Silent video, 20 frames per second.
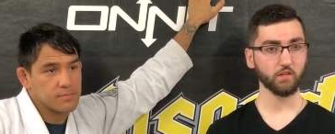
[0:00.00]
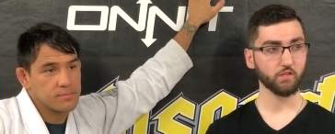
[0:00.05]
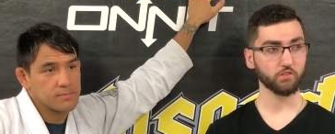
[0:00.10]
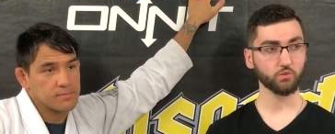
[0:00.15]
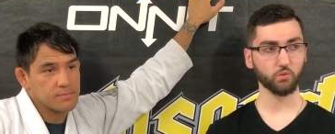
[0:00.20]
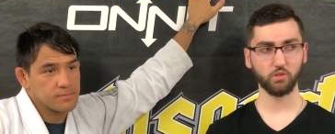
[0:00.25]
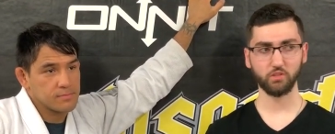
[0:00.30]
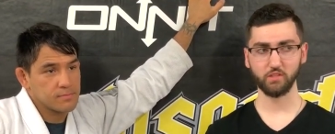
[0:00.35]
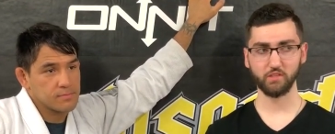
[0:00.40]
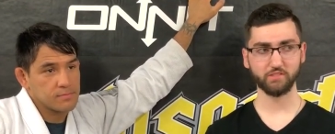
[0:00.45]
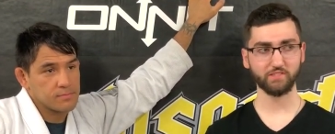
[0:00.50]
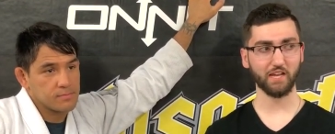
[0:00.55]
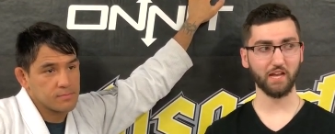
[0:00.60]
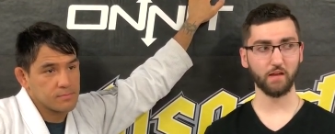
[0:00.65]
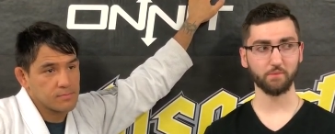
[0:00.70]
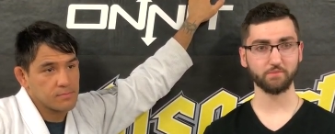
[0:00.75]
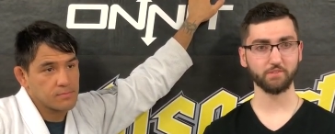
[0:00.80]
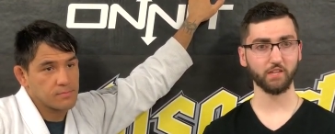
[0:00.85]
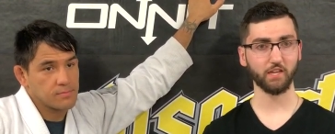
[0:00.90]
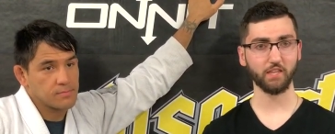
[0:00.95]
Speaker 1: It's one of the
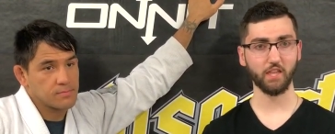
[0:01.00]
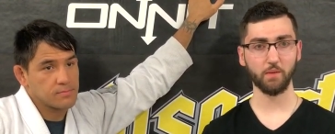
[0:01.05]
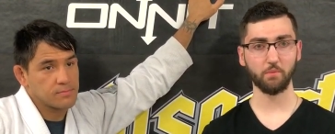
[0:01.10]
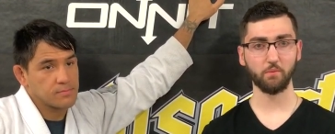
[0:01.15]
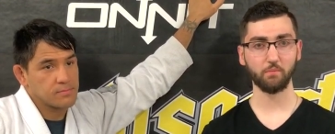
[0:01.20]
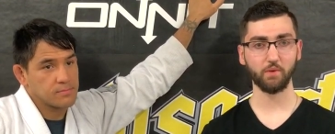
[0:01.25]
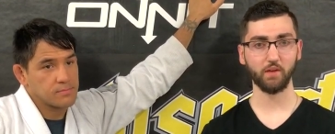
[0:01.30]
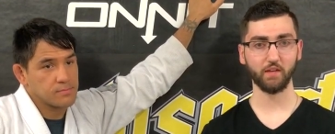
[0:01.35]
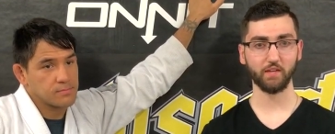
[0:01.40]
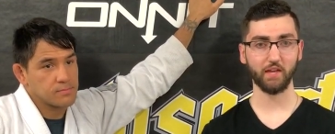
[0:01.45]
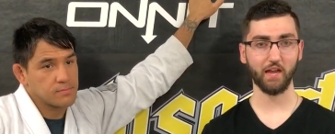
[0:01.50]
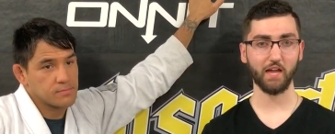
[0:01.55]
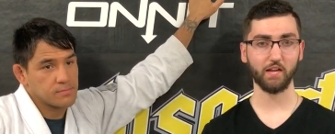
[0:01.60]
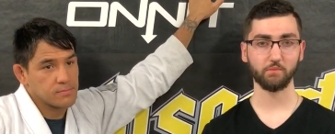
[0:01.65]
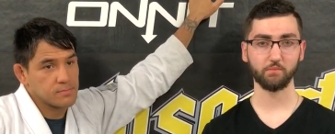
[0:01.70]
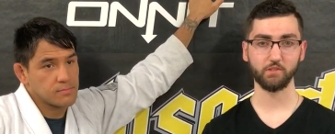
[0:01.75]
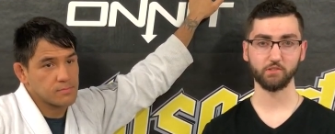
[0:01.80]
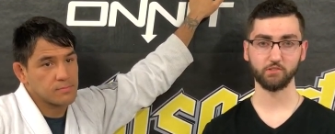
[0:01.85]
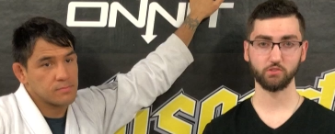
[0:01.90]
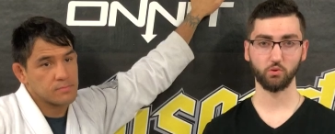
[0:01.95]
top 10 MMA
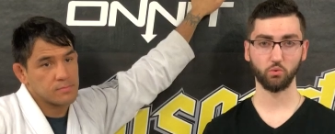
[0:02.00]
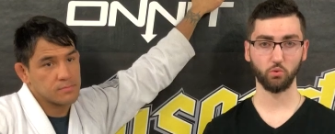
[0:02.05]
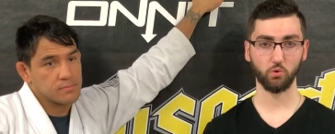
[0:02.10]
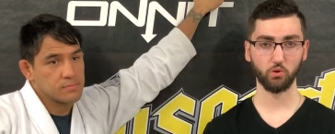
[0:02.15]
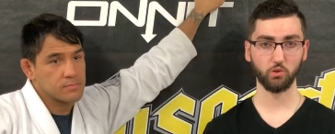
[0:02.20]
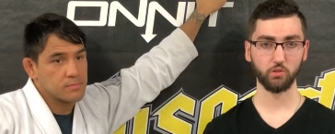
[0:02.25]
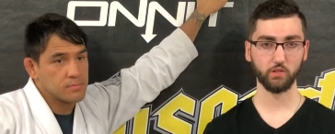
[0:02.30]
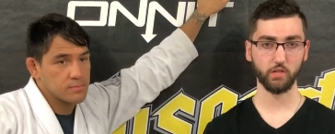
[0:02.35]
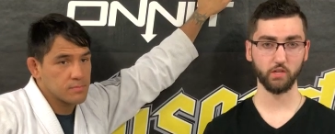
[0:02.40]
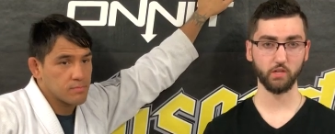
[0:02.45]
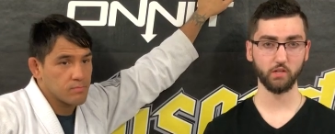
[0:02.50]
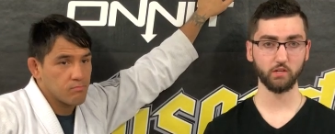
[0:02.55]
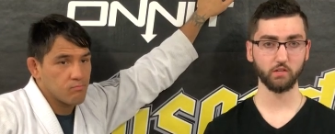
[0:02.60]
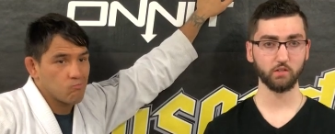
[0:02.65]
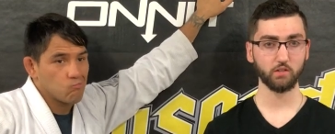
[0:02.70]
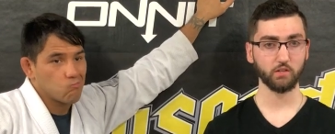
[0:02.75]
academies in the world here.